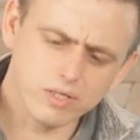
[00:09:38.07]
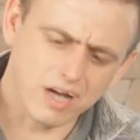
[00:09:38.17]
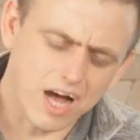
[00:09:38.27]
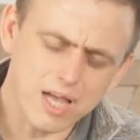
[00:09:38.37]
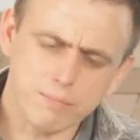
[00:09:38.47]

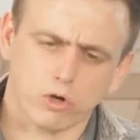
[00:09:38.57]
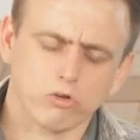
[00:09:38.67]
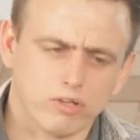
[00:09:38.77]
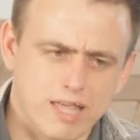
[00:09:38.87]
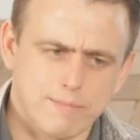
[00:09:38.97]
I
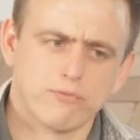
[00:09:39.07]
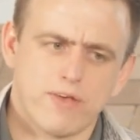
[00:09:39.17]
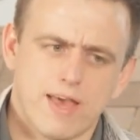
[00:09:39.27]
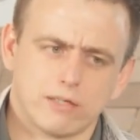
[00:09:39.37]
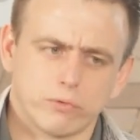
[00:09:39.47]
personally am a
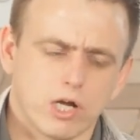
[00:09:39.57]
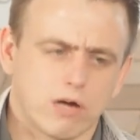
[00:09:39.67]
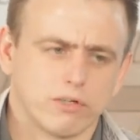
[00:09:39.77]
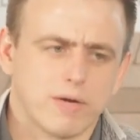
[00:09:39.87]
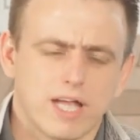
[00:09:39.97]
fan of
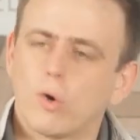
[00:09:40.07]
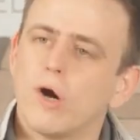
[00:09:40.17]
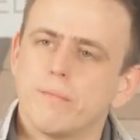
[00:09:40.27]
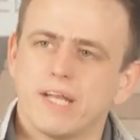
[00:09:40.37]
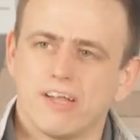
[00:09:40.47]
recovering my
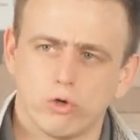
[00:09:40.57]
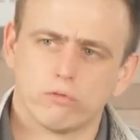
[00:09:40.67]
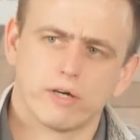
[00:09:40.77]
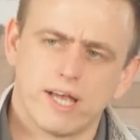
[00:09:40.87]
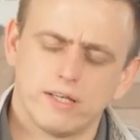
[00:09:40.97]
equipment as
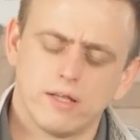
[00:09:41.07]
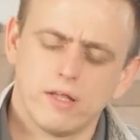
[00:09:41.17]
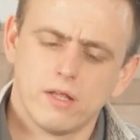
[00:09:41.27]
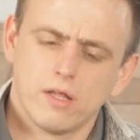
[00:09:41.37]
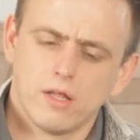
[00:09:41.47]
overhead.
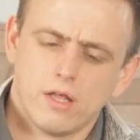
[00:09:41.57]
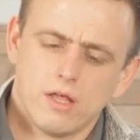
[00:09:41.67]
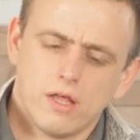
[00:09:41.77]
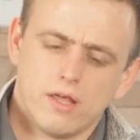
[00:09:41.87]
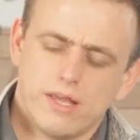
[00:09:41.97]

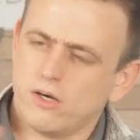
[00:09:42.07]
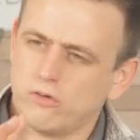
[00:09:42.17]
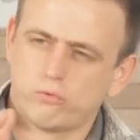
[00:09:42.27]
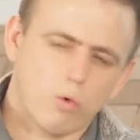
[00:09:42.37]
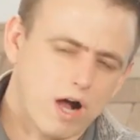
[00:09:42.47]

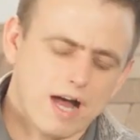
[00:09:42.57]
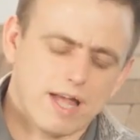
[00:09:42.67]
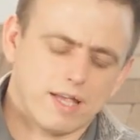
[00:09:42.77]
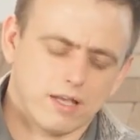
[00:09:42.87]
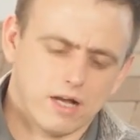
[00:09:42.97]
Here's
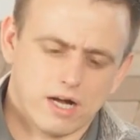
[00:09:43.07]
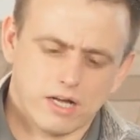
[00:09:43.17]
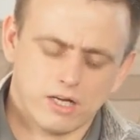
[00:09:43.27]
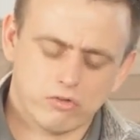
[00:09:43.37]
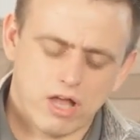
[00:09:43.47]
why.
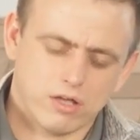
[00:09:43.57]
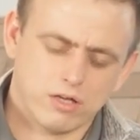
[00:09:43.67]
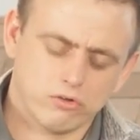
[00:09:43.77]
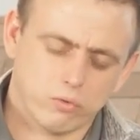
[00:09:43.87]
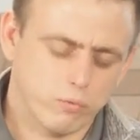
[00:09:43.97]

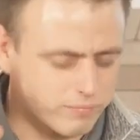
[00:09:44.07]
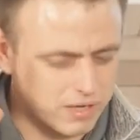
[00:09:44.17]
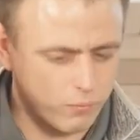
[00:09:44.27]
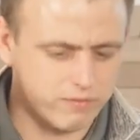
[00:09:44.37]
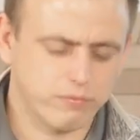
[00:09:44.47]
Here's my
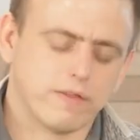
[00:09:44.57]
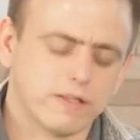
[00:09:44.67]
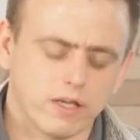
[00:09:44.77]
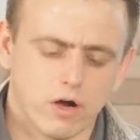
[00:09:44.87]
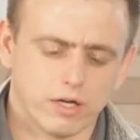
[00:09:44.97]
way of
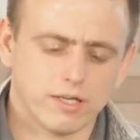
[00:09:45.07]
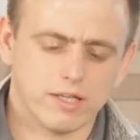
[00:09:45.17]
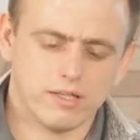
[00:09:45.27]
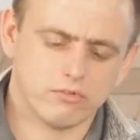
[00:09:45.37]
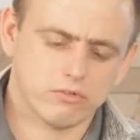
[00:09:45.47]
thinking on it
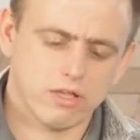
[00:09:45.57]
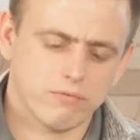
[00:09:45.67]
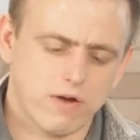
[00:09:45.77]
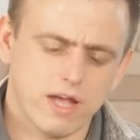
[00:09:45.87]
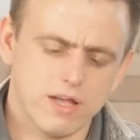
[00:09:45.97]
is,
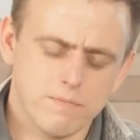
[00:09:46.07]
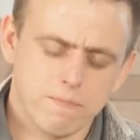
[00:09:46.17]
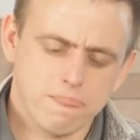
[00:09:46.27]
if I